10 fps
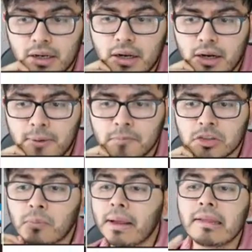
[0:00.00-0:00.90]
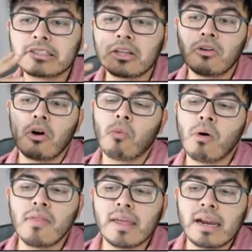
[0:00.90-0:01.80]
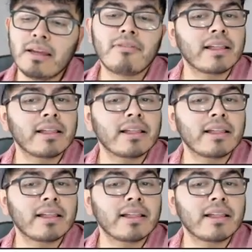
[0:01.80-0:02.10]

Um, so Peloton, one that if I